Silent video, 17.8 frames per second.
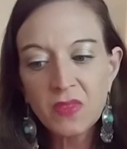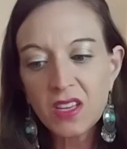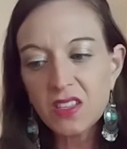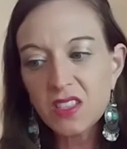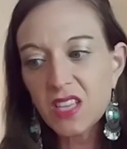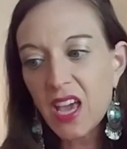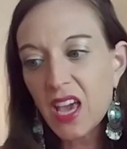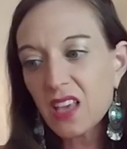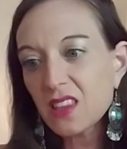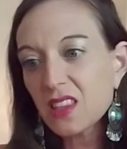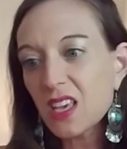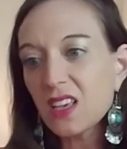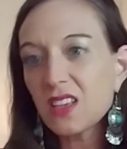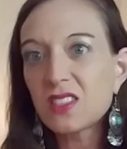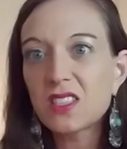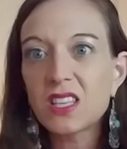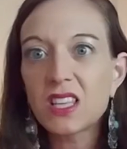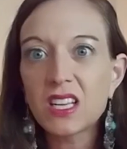Take
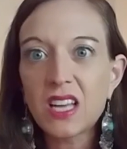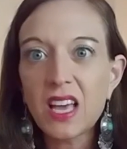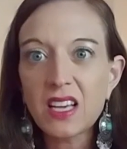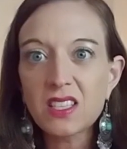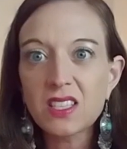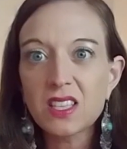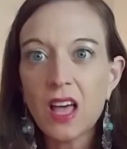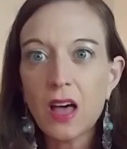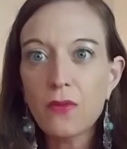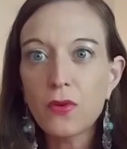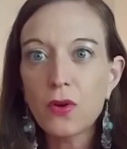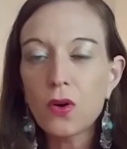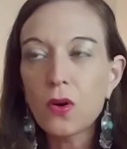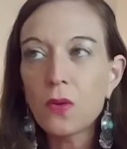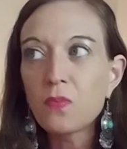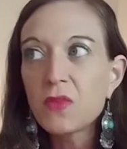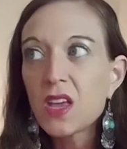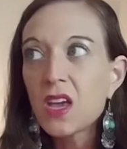things to the next
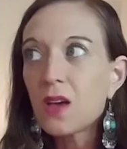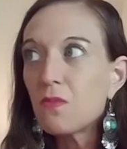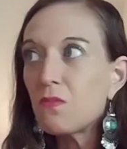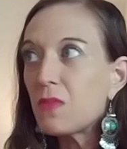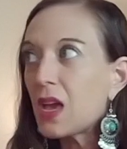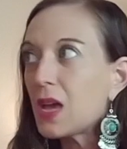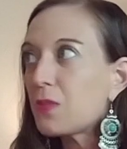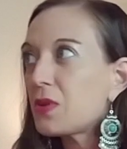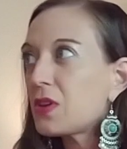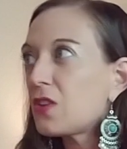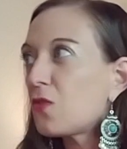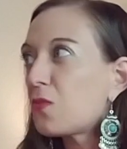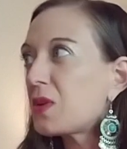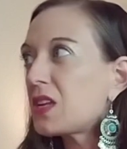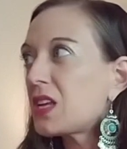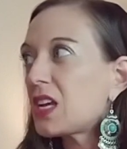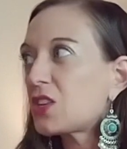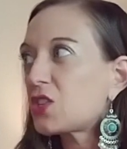level. Maybe you've
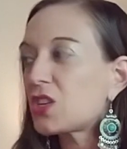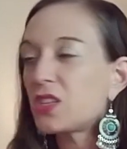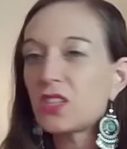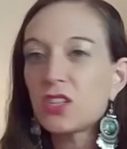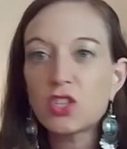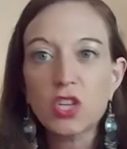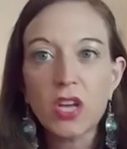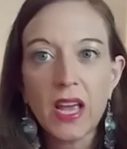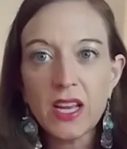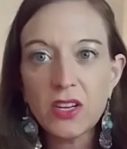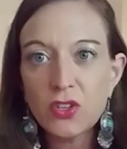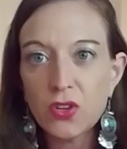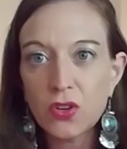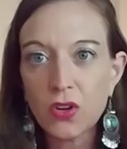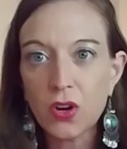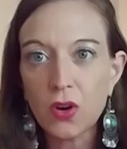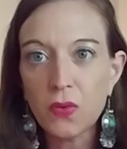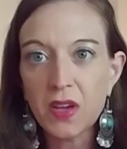been itching to change your
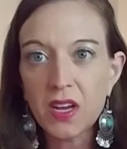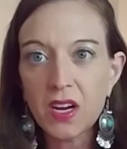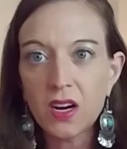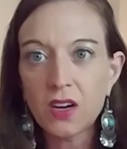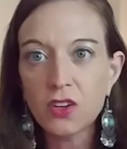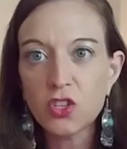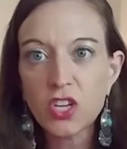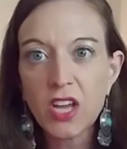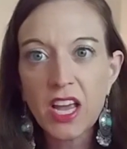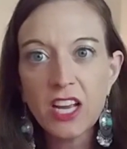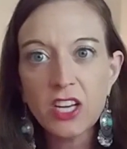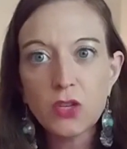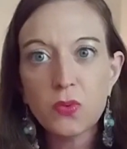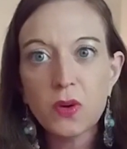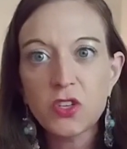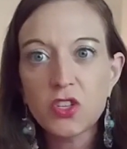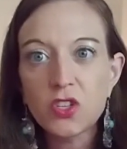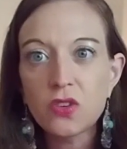career, change
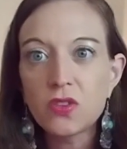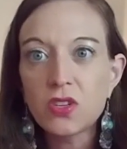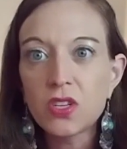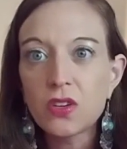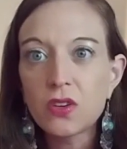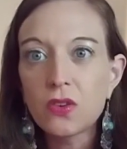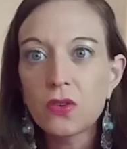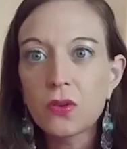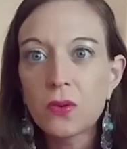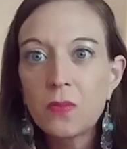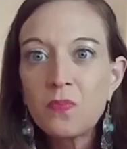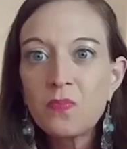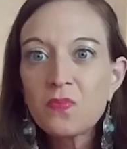what you do.